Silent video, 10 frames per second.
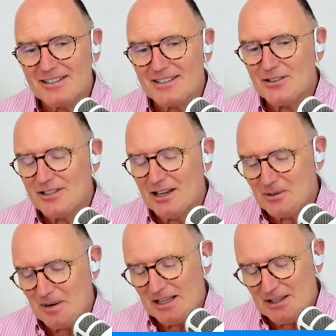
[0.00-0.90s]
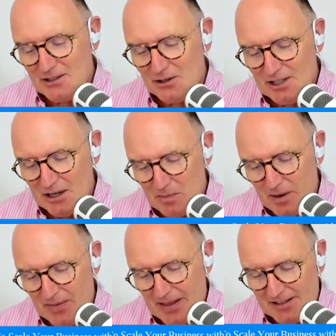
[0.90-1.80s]
There's no doubt
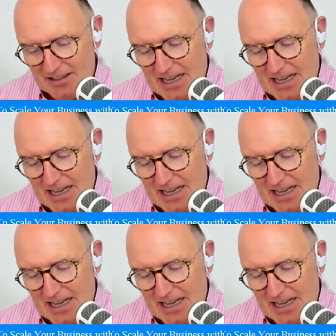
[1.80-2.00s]
about that.